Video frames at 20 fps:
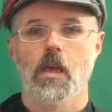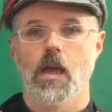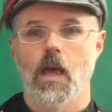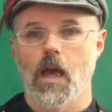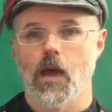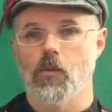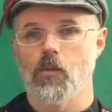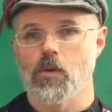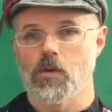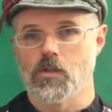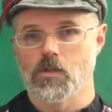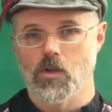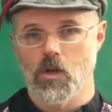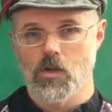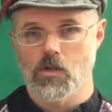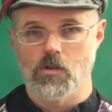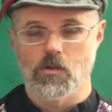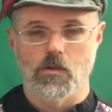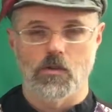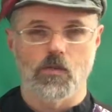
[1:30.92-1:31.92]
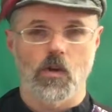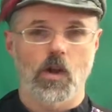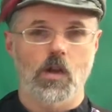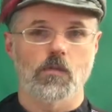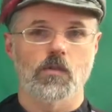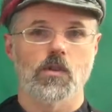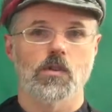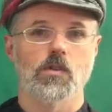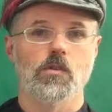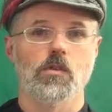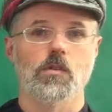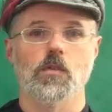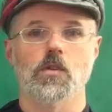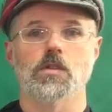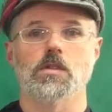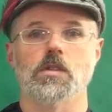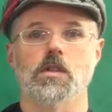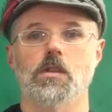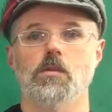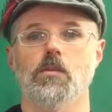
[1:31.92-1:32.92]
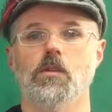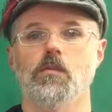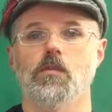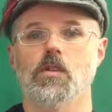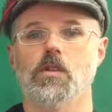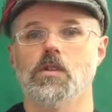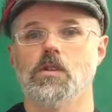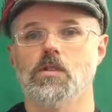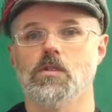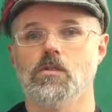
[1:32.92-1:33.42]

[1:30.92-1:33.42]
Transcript: Howard Gardner of Harvard University referred